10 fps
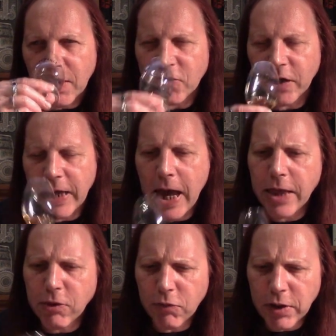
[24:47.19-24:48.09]
slightly
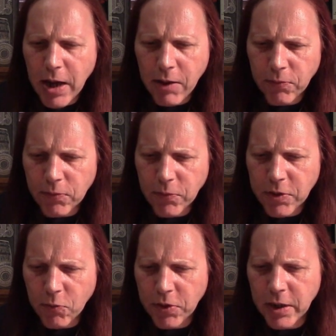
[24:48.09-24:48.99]
heathery now
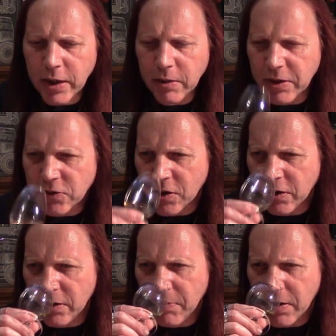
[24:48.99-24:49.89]
with a little bit of
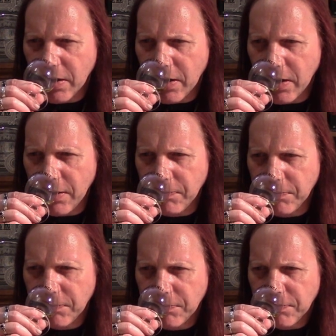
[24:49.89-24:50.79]
time.
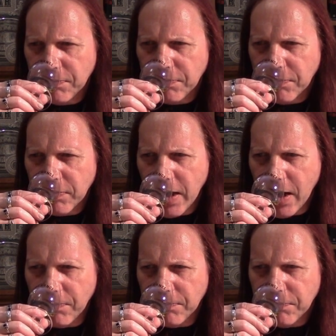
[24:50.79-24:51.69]

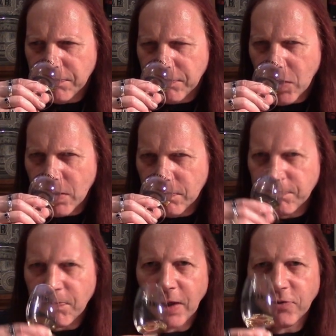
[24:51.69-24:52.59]
Yeah,
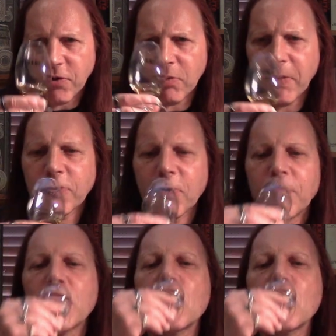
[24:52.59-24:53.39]
let's see what the parts on.